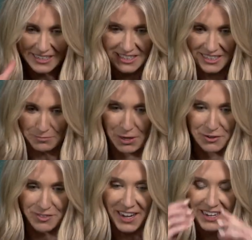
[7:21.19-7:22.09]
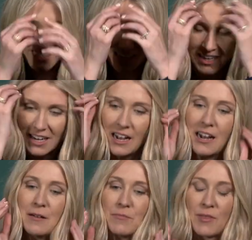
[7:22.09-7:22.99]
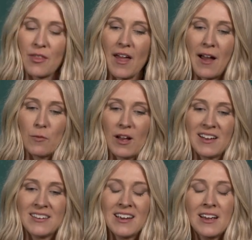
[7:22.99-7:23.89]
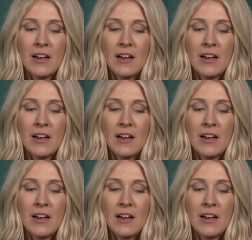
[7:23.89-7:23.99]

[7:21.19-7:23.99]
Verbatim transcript: is it perfect um, than that one?